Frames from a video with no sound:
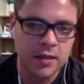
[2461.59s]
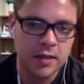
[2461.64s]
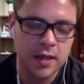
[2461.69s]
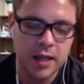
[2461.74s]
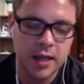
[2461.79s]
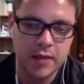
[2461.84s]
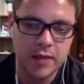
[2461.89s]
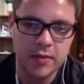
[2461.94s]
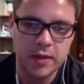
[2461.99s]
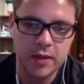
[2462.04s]

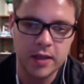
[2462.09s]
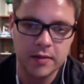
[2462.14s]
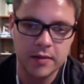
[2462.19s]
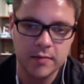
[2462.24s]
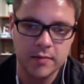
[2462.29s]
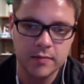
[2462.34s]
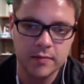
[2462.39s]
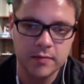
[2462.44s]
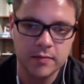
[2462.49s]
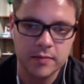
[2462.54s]
and
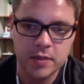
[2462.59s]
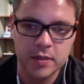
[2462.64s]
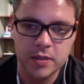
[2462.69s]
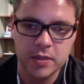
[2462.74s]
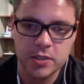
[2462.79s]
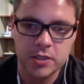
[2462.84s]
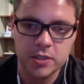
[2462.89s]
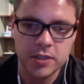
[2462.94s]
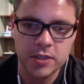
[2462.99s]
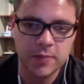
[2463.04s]
then
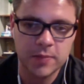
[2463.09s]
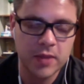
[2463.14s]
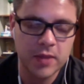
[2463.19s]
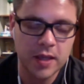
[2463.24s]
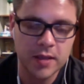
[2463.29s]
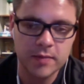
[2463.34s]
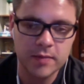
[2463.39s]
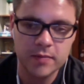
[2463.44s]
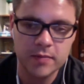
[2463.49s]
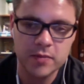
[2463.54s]
ship
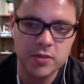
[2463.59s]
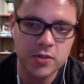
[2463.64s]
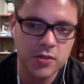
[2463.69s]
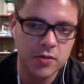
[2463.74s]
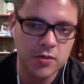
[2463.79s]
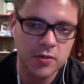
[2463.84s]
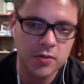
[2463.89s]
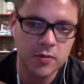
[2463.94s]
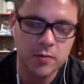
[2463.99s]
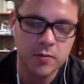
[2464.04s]
them
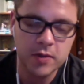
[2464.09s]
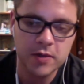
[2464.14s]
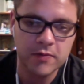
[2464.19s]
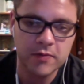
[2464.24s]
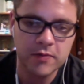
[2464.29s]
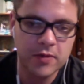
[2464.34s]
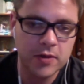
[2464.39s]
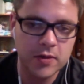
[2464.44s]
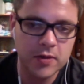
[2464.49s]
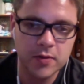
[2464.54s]
to one
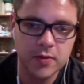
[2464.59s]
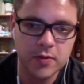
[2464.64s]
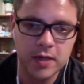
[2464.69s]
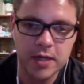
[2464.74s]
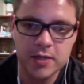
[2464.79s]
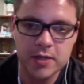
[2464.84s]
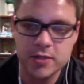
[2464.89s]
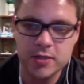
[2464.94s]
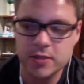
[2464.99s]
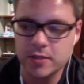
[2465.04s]
of our
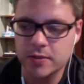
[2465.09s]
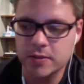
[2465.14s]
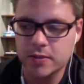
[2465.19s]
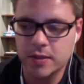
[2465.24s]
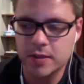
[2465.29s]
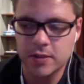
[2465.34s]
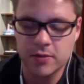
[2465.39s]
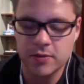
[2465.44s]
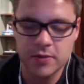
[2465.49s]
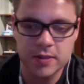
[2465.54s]
locations,
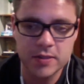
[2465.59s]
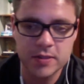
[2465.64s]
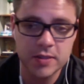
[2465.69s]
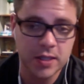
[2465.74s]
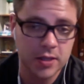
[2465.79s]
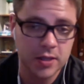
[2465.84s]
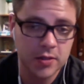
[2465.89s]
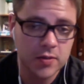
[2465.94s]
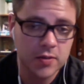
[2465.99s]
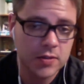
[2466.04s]
either in
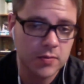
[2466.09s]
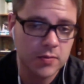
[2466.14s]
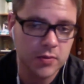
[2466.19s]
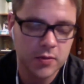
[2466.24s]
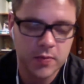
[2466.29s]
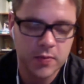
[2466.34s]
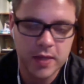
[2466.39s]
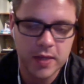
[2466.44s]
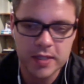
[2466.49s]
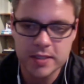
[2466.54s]
St. Louis where
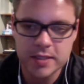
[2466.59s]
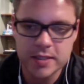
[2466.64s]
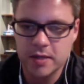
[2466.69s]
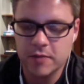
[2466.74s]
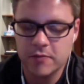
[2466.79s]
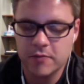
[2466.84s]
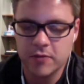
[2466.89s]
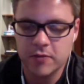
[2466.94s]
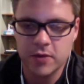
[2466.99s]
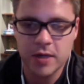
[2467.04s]
they're based out
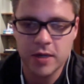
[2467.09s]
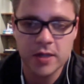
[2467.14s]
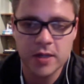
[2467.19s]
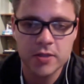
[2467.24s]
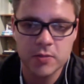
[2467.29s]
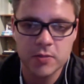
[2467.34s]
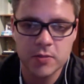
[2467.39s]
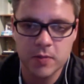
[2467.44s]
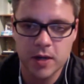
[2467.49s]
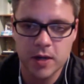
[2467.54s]
of or
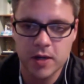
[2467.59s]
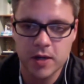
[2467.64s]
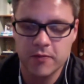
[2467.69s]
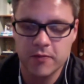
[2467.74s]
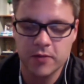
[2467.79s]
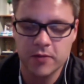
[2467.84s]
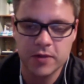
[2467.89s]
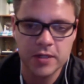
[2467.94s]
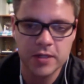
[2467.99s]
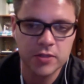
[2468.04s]
elsewhere
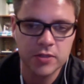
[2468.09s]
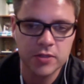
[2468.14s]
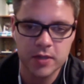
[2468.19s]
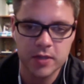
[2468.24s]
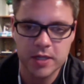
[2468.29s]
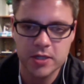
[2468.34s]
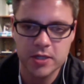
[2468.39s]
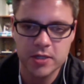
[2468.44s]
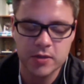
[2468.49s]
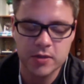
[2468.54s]
for additional
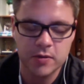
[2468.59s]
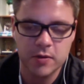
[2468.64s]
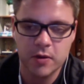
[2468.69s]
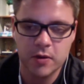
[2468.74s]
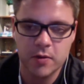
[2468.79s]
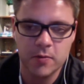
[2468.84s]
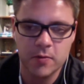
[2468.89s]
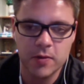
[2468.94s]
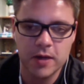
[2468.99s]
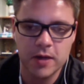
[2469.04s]
aging
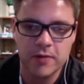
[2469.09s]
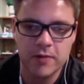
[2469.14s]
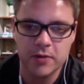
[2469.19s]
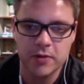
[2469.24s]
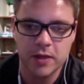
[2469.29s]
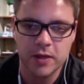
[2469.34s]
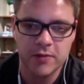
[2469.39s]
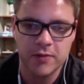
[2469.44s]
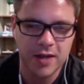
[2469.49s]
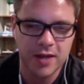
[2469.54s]
or whatever.
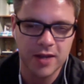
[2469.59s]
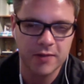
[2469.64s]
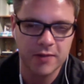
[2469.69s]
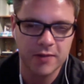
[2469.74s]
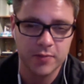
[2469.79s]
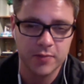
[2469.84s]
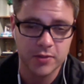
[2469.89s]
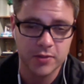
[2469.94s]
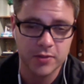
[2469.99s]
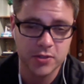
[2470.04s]
They've kind
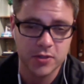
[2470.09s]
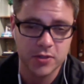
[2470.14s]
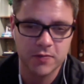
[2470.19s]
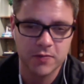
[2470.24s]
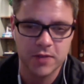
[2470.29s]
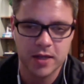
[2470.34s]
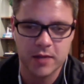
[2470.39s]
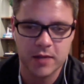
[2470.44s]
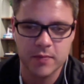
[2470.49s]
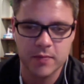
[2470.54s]
of
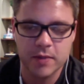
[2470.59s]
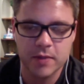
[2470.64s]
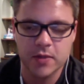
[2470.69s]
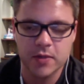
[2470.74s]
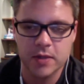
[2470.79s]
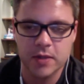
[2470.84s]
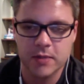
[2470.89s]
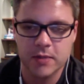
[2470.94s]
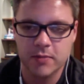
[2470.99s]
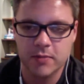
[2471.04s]
preserved that
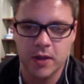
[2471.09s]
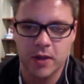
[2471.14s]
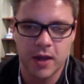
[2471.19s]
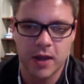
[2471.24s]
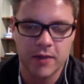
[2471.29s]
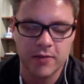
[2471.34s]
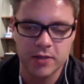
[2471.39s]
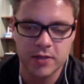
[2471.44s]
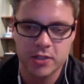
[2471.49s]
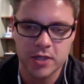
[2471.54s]
ability without
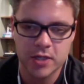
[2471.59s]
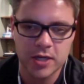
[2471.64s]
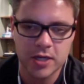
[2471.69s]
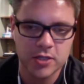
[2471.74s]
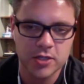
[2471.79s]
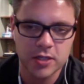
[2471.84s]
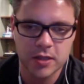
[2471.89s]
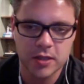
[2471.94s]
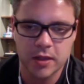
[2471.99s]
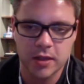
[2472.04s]
having to change
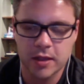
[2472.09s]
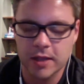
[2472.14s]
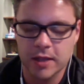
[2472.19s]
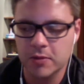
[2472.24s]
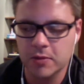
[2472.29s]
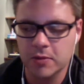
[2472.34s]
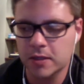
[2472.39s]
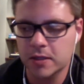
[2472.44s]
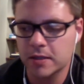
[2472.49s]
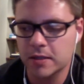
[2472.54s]
any of the
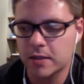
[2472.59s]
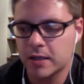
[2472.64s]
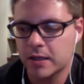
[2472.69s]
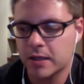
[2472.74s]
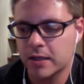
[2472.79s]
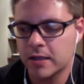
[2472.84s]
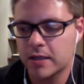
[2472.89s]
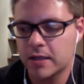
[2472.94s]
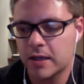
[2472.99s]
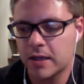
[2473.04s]
labeling.
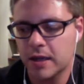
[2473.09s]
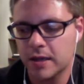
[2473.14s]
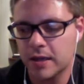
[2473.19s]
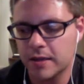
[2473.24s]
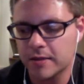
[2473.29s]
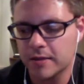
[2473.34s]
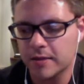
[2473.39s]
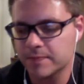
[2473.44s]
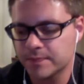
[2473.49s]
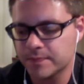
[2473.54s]

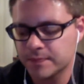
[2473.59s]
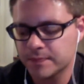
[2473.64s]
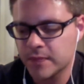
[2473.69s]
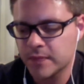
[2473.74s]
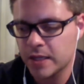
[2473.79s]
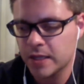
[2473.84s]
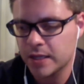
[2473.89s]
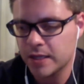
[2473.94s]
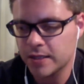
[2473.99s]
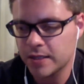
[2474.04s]

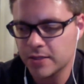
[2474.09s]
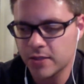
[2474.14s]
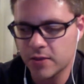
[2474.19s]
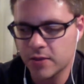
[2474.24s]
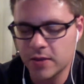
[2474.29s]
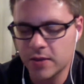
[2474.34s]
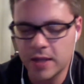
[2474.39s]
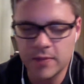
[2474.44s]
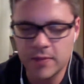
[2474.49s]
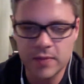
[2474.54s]
And so
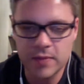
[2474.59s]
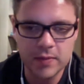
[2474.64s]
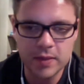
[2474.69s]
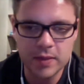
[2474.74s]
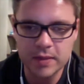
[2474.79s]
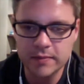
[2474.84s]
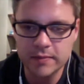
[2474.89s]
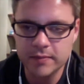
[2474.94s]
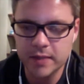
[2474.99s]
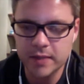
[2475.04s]
that may
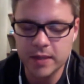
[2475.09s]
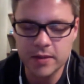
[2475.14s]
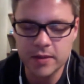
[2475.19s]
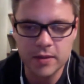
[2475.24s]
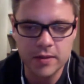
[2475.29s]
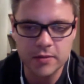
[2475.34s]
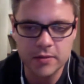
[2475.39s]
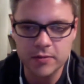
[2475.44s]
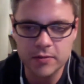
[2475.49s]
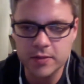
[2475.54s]
be a
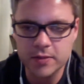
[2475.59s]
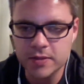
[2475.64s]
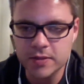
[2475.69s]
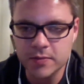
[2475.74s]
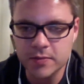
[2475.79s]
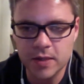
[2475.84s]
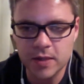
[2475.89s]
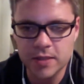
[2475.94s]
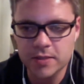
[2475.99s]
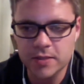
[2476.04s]
lot of the reason
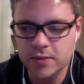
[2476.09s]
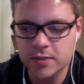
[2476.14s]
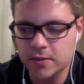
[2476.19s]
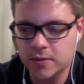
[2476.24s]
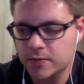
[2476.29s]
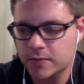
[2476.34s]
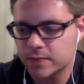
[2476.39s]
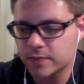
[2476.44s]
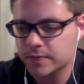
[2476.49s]
why too.